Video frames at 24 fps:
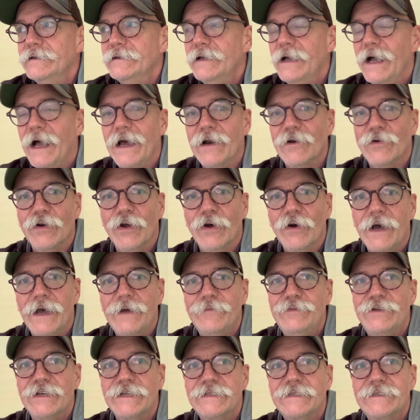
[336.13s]
I don't know.
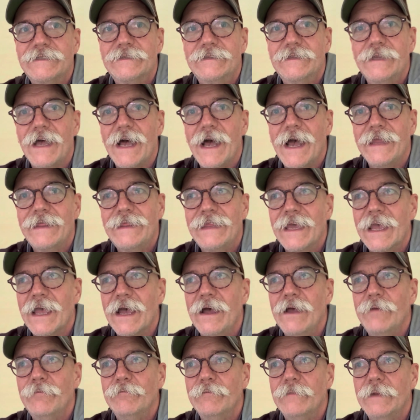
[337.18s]
I think
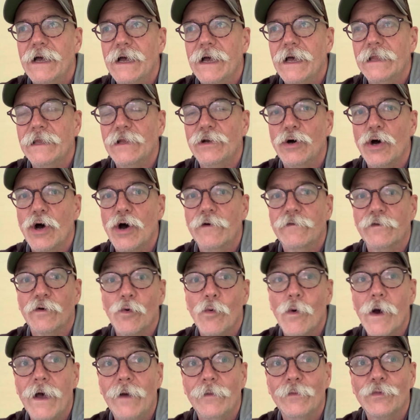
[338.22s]
I'm a little
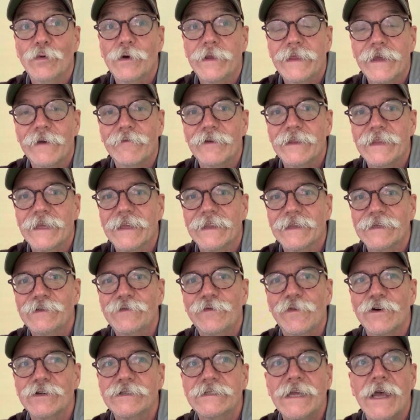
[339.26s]
overwhelmed with everything this
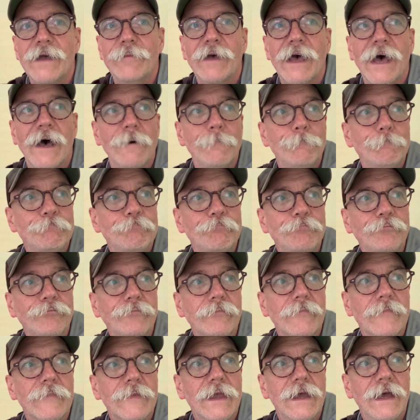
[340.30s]
first time out.
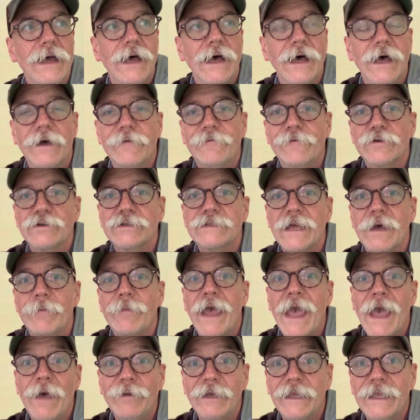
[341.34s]
First time
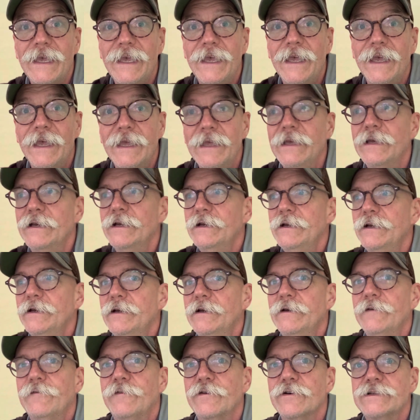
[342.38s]
hammocking,
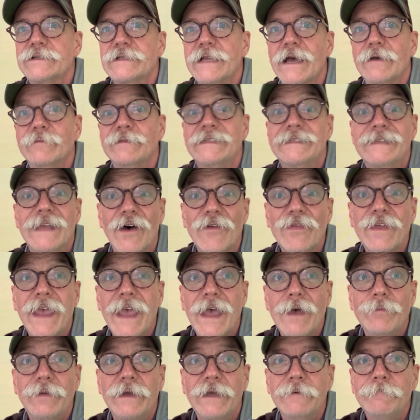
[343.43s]
first time stealth
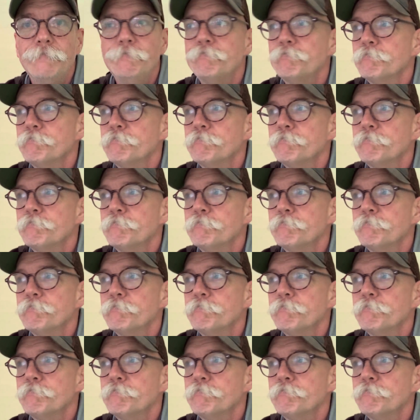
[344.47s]
camping.